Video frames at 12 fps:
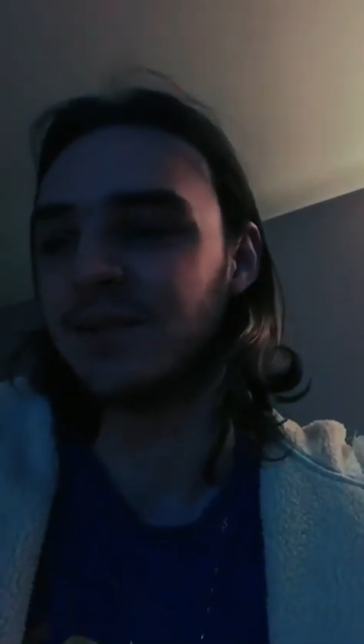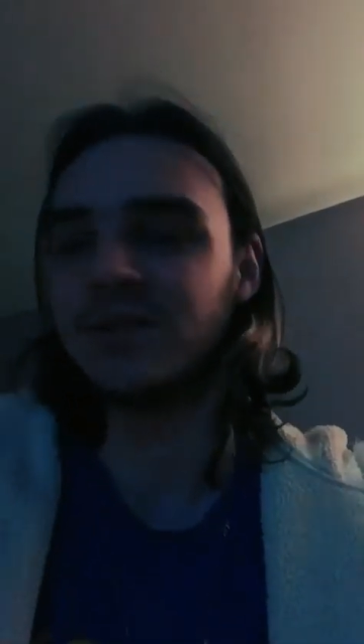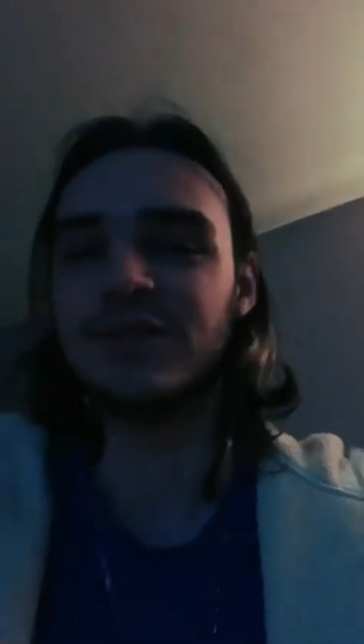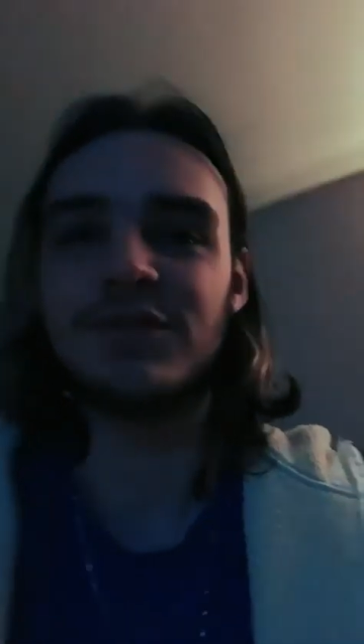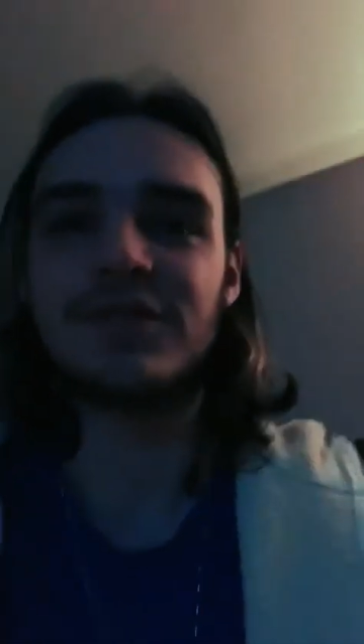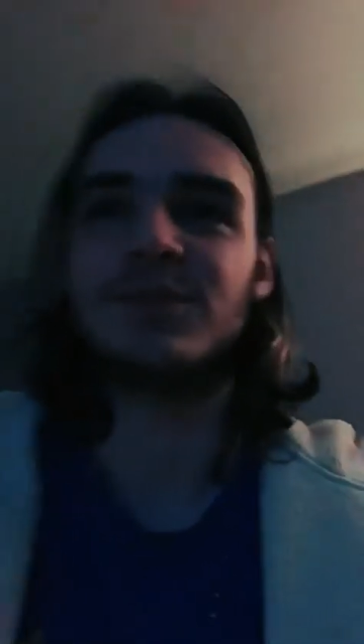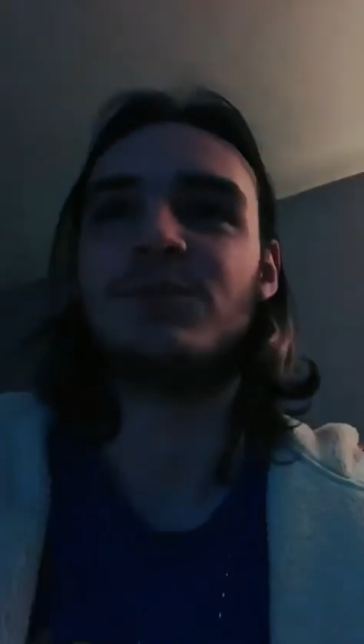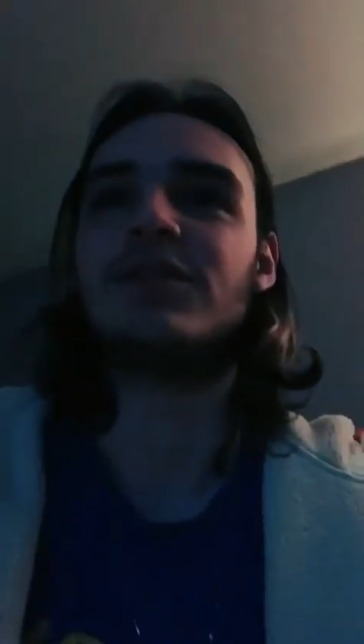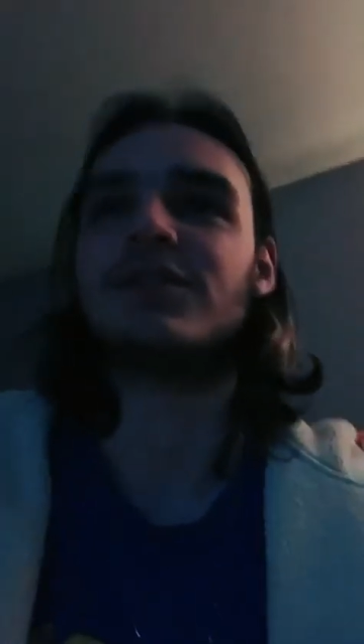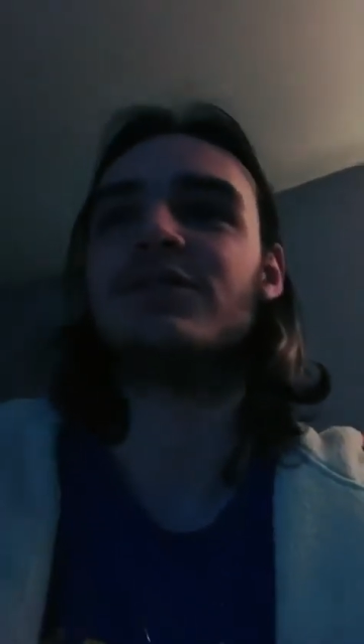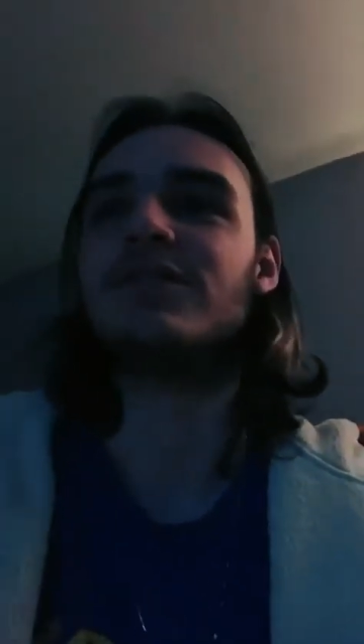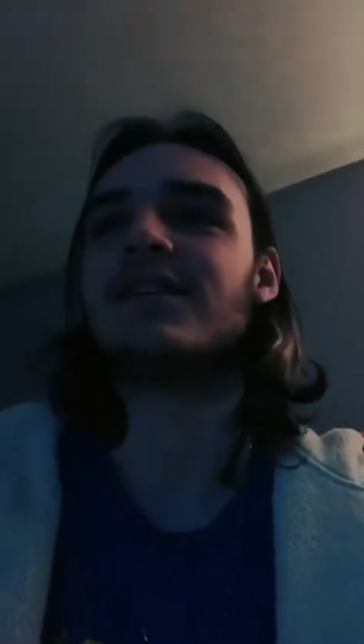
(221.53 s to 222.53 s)
live
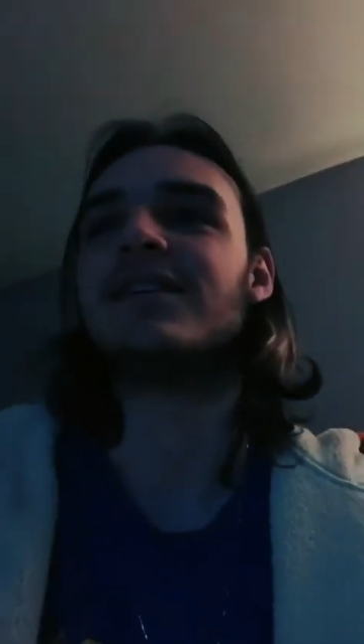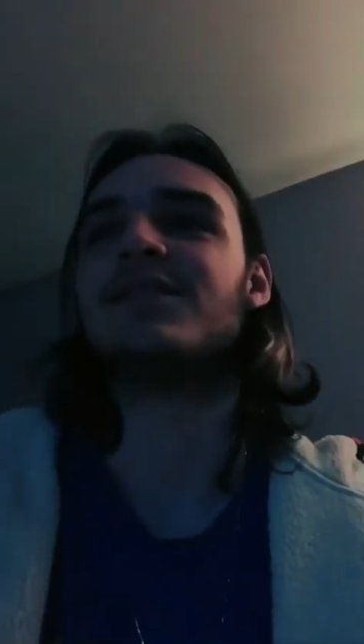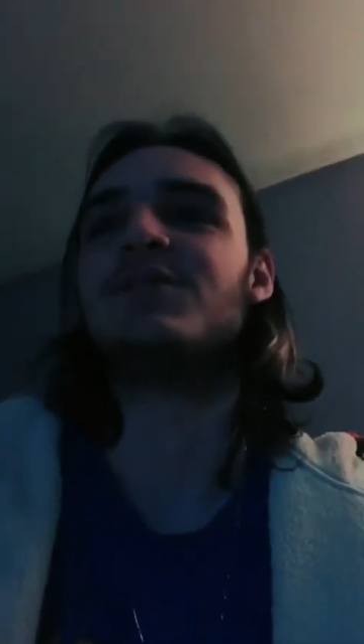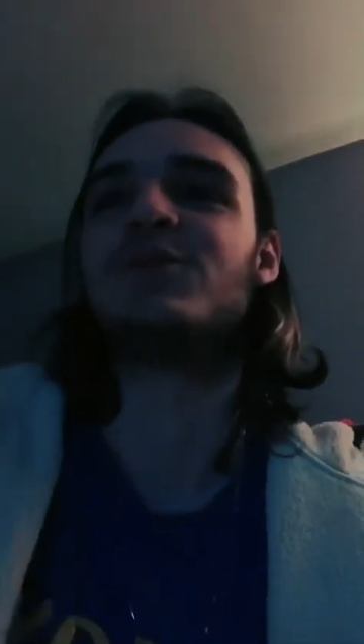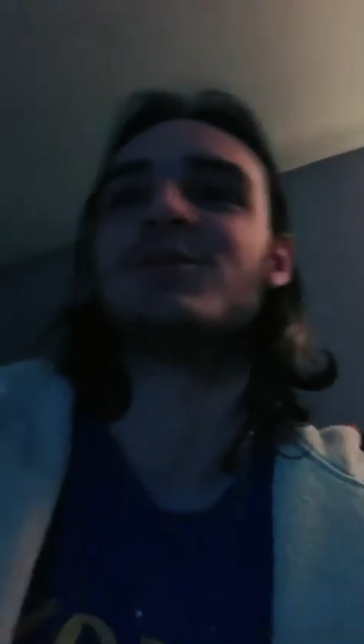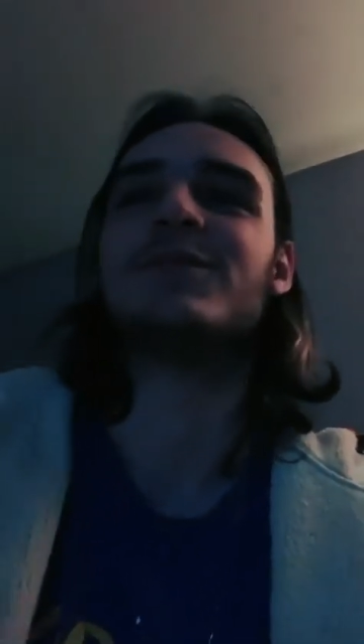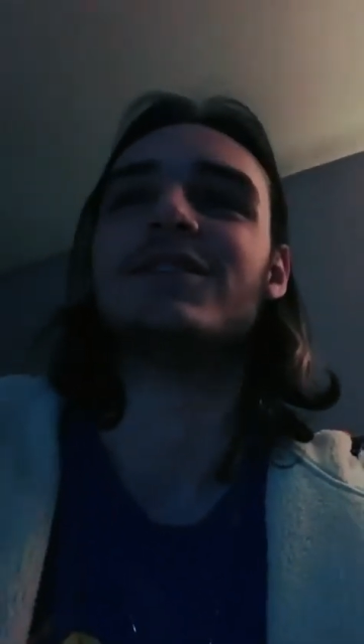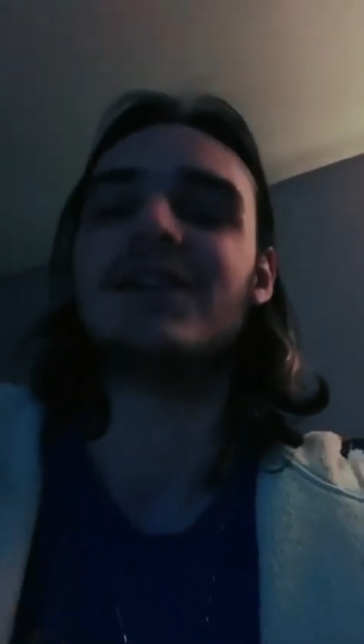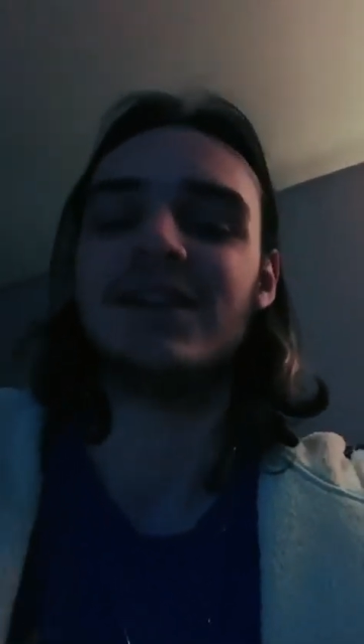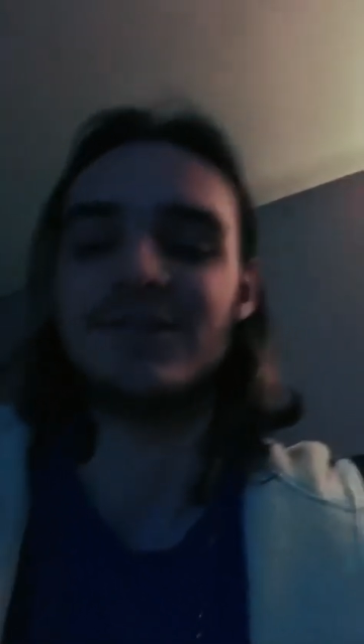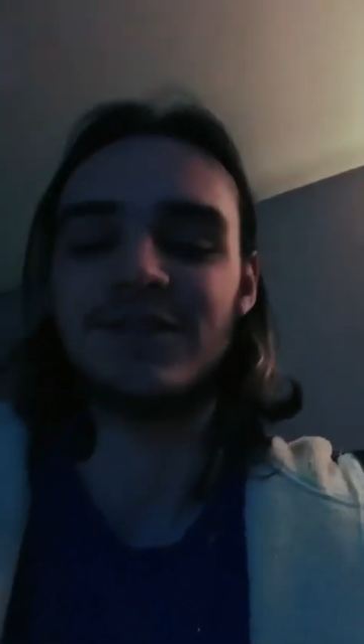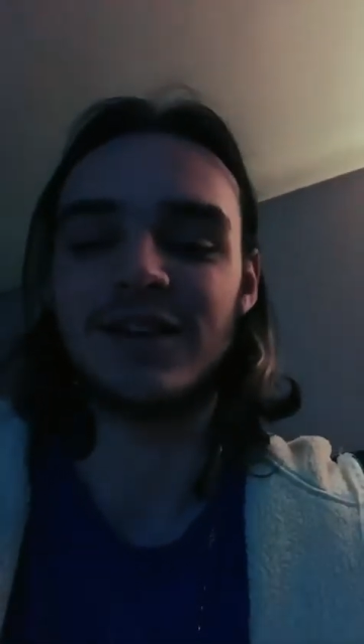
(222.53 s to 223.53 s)
somewhat of like a normal
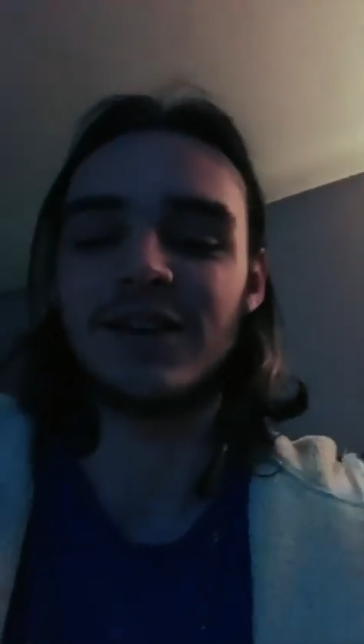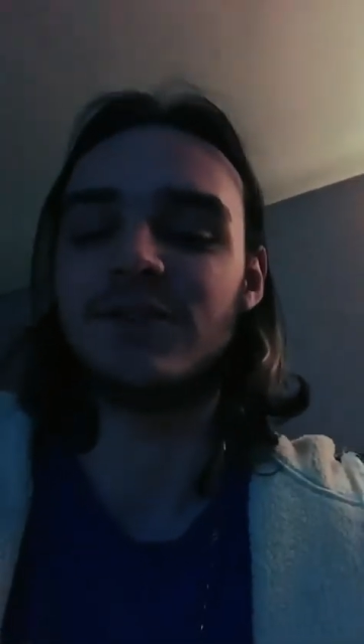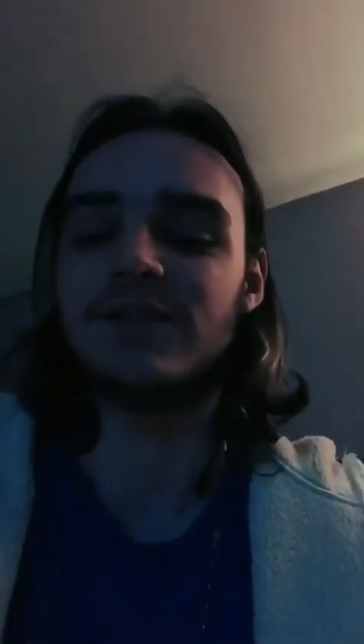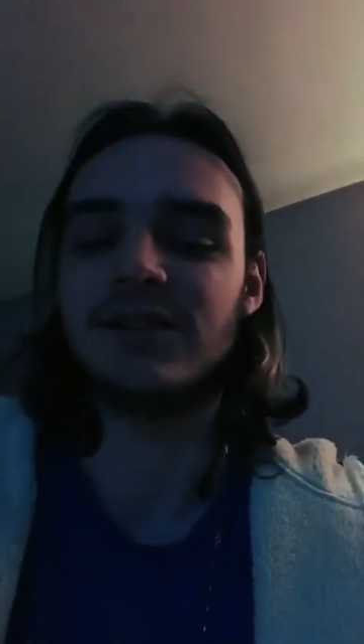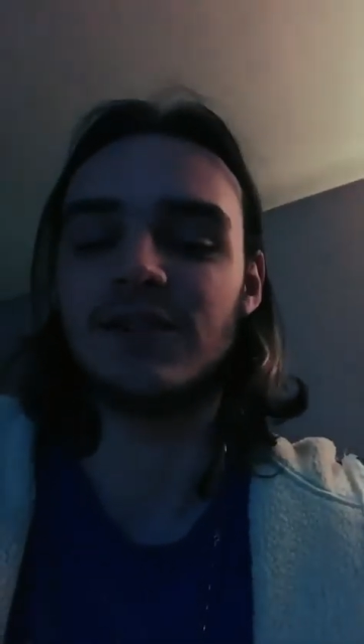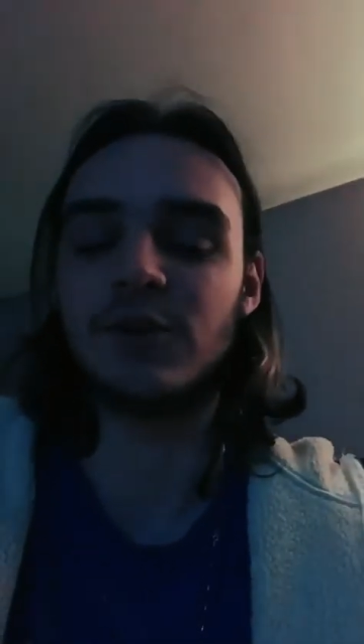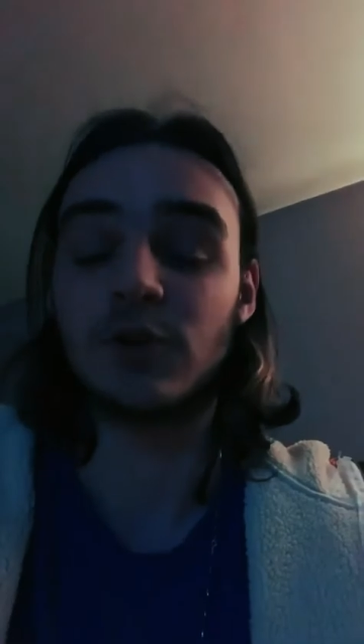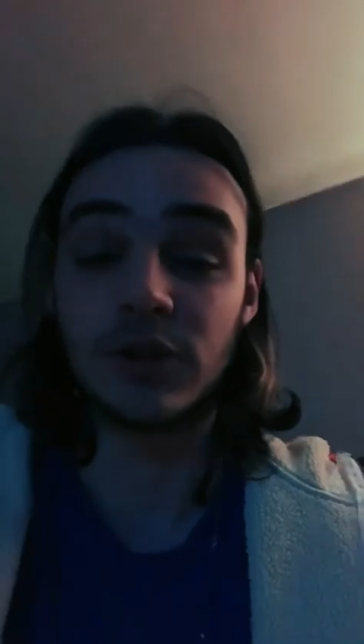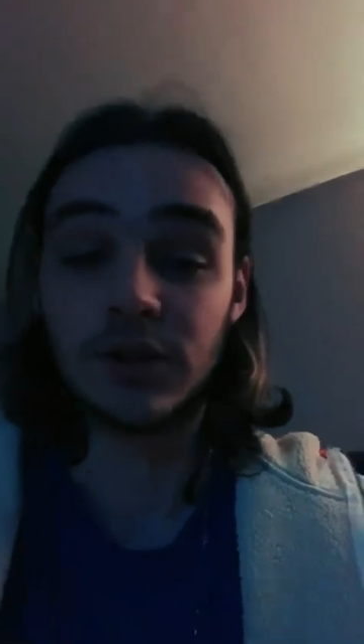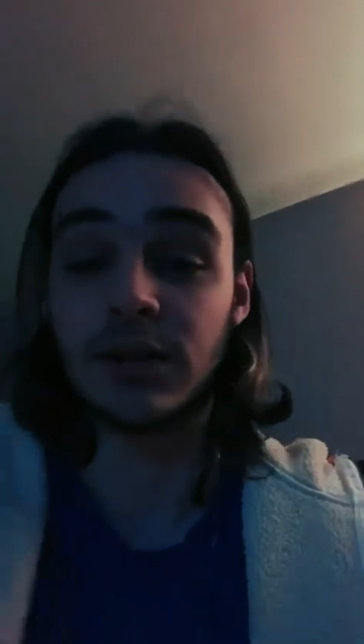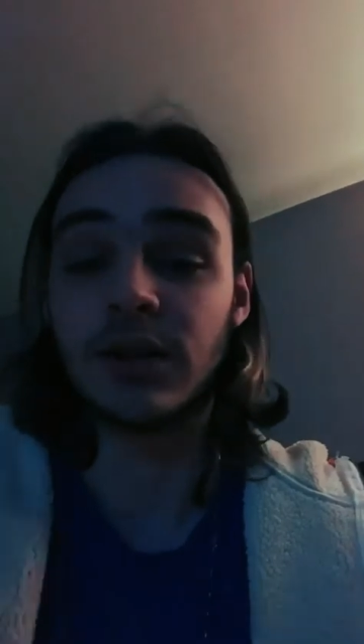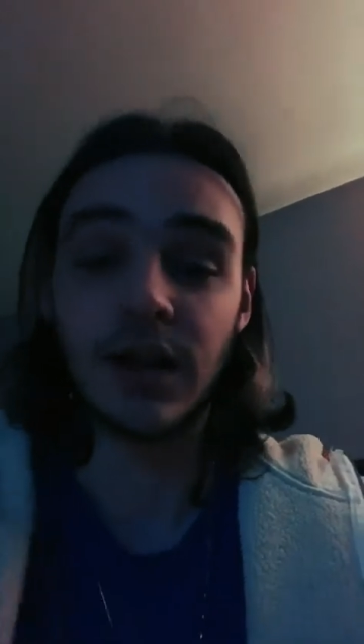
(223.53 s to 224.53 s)
life without, you know,
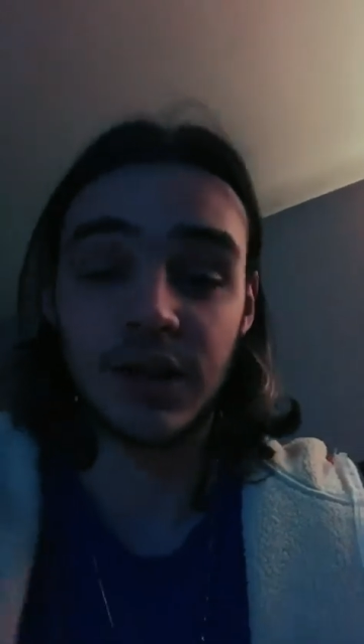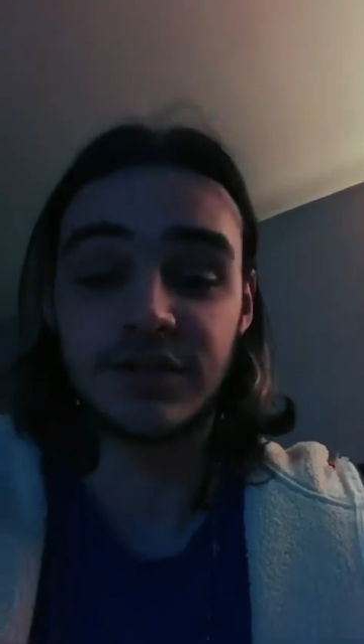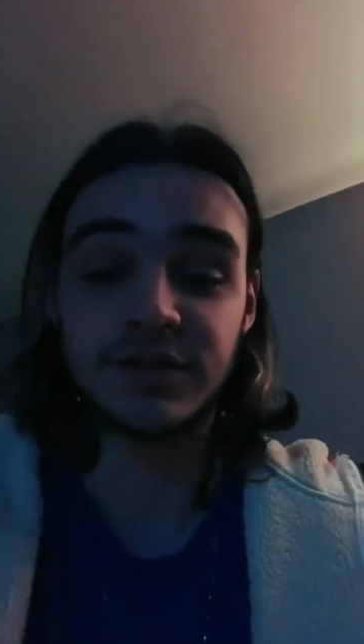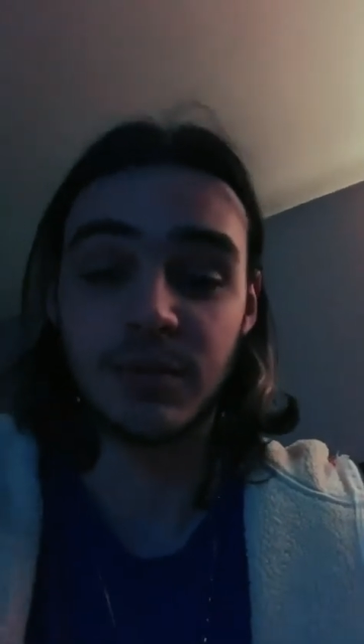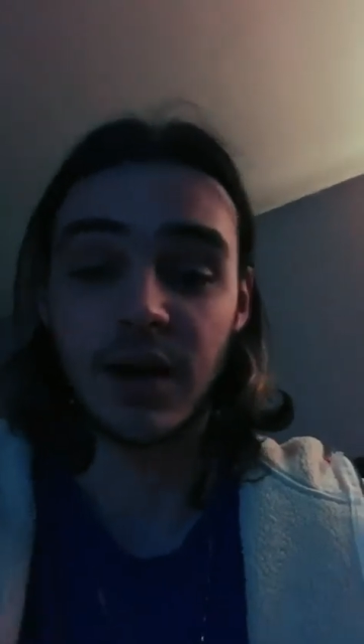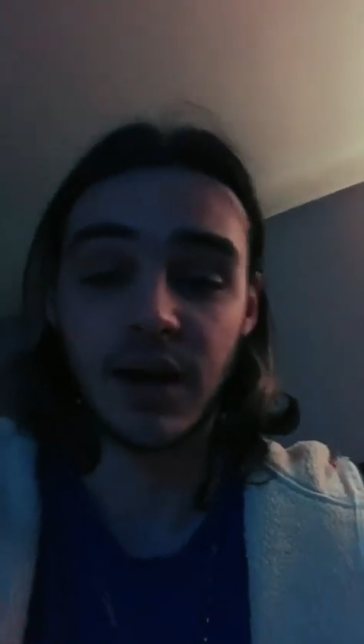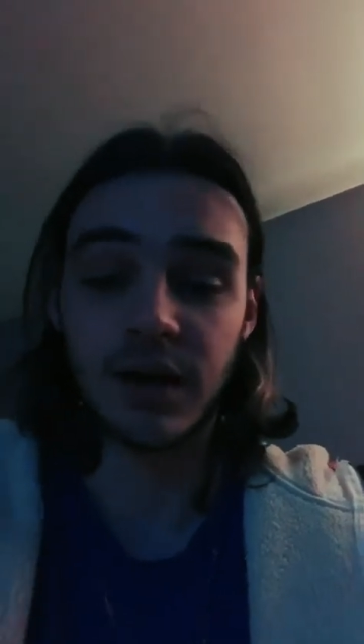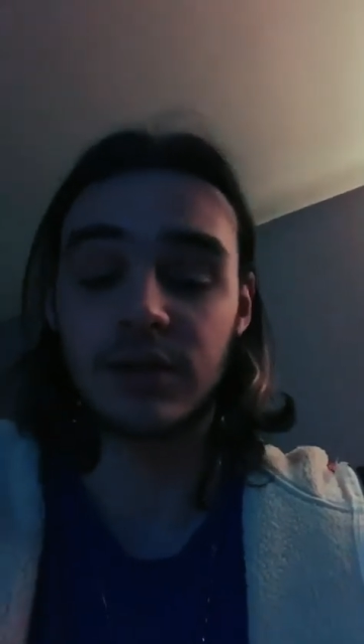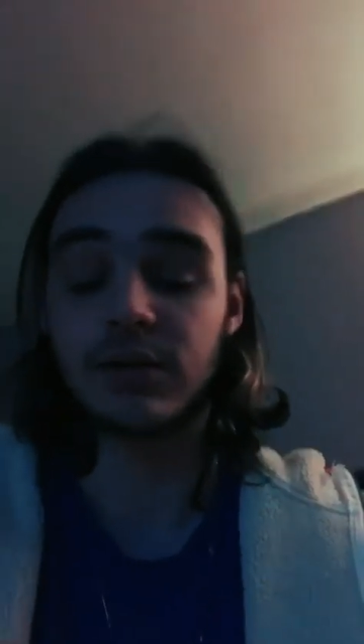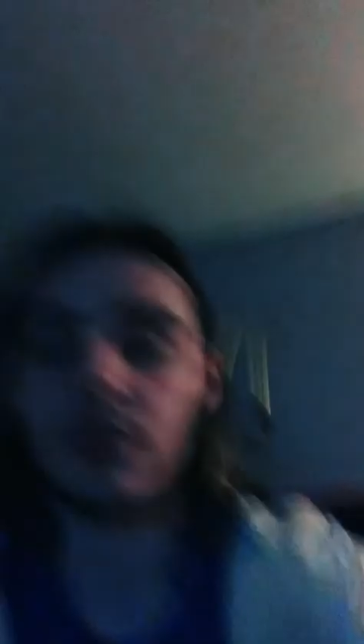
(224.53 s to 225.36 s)
her on his back.